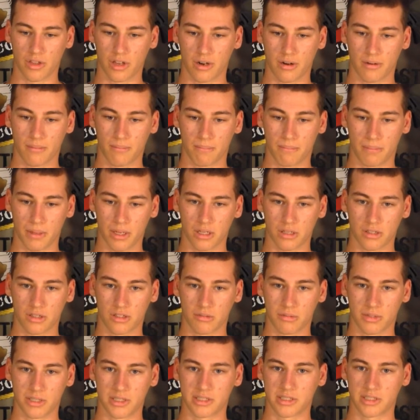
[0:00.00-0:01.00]
They're
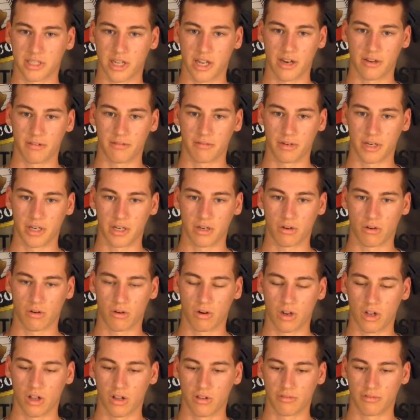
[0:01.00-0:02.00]
built to withstand
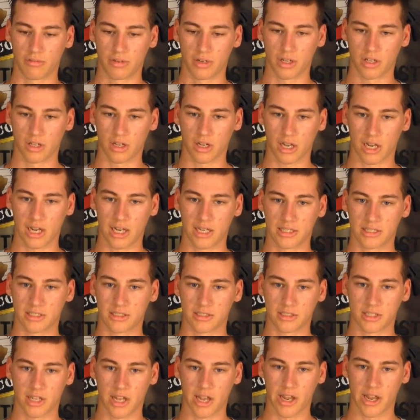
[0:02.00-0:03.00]
recoil of real
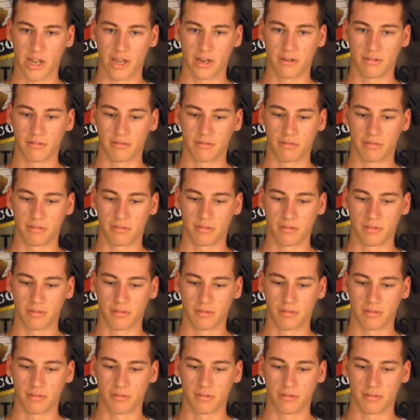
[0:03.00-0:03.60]
guns and